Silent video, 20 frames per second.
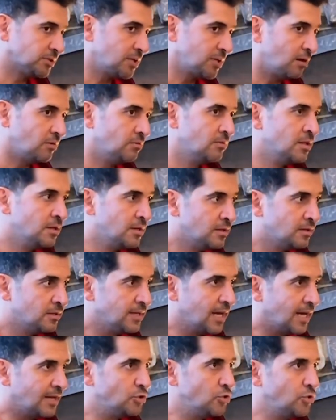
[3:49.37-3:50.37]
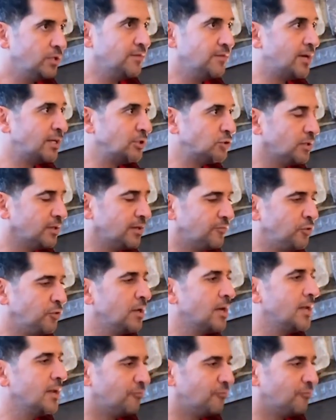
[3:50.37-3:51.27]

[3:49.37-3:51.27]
So yeah, you eventually, if